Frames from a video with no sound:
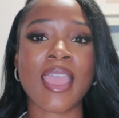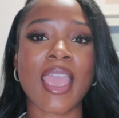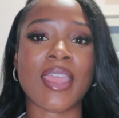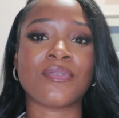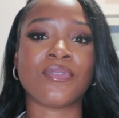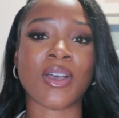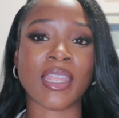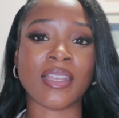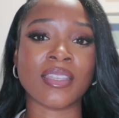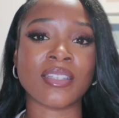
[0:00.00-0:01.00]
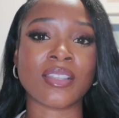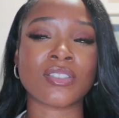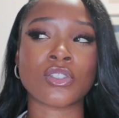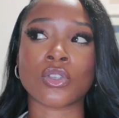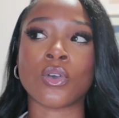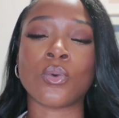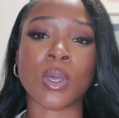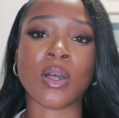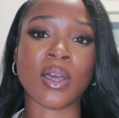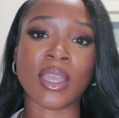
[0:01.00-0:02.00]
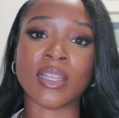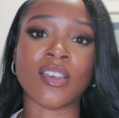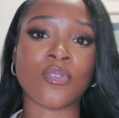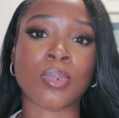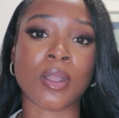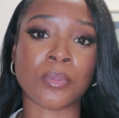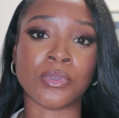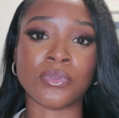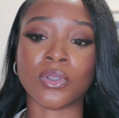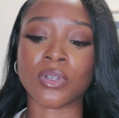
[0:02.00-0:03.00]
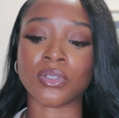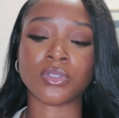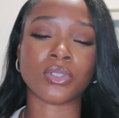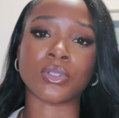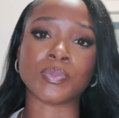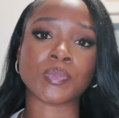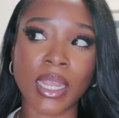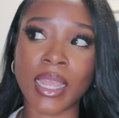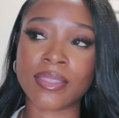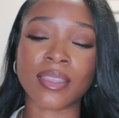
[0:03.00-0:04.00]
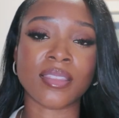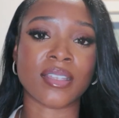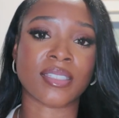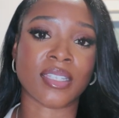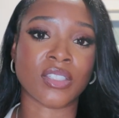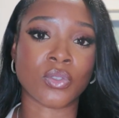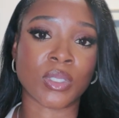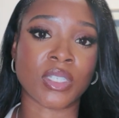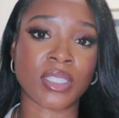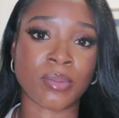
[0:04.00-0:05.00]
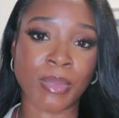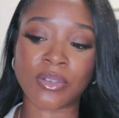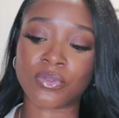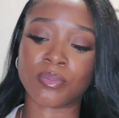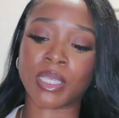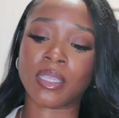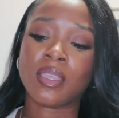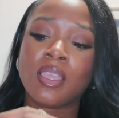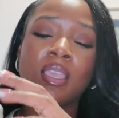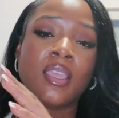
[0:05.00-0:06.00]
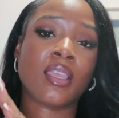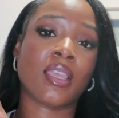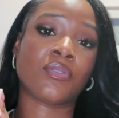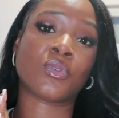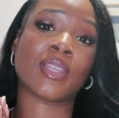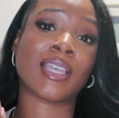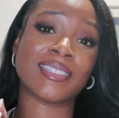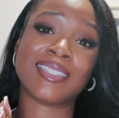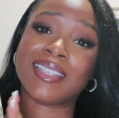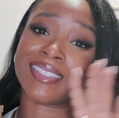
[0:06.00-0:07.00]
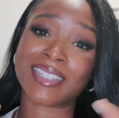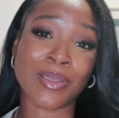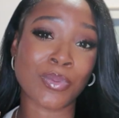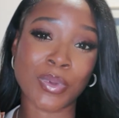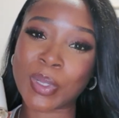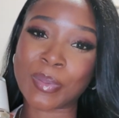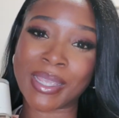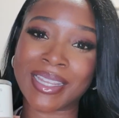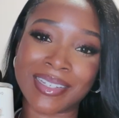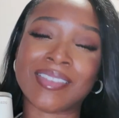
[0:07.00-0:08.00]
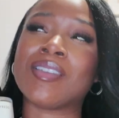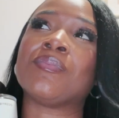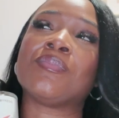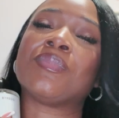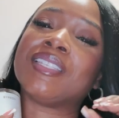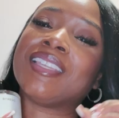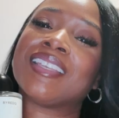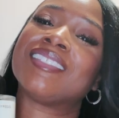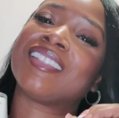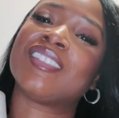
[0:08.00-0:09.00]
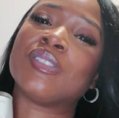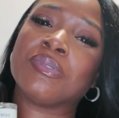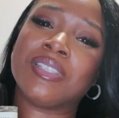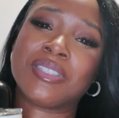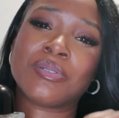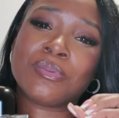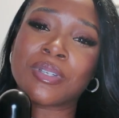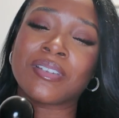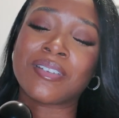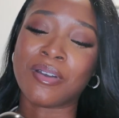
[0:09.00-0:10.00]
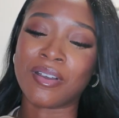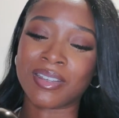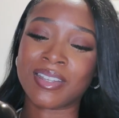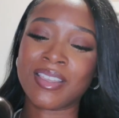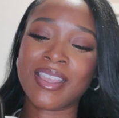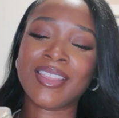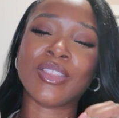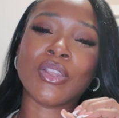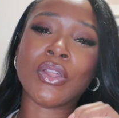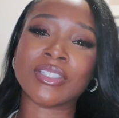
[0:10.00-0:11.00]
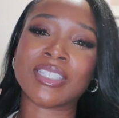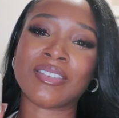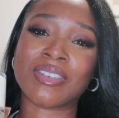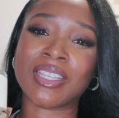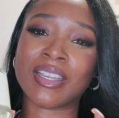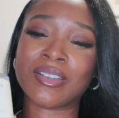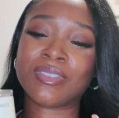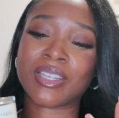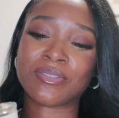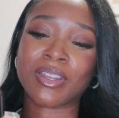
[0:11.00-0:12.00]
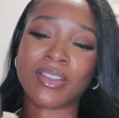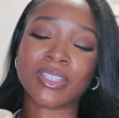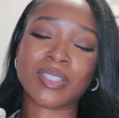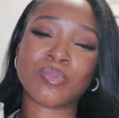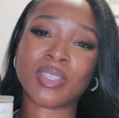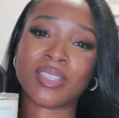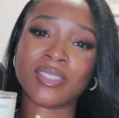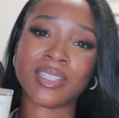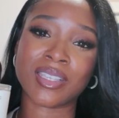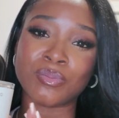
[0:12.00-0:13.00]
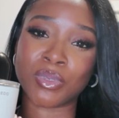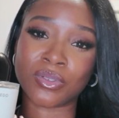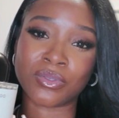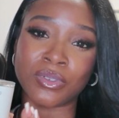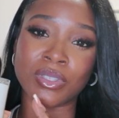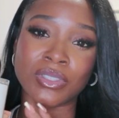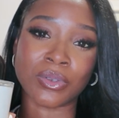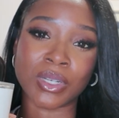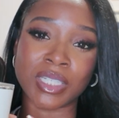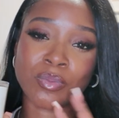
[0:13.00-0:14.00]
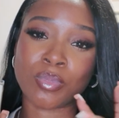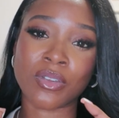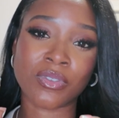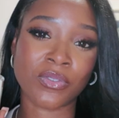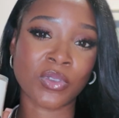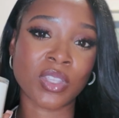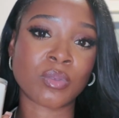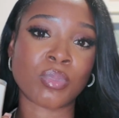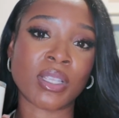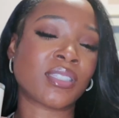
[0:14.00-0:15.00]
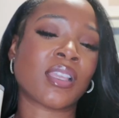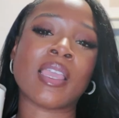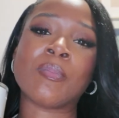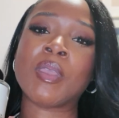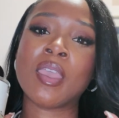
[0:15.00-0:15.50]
and violet so well. I love purple florals, so I think their scents were just made for me. And for that, yes, I won't abandon them. But yes, they do need to work on the longevity of their fragrance. But this is beautiful. It's gorgeous. Perfect for the springtime.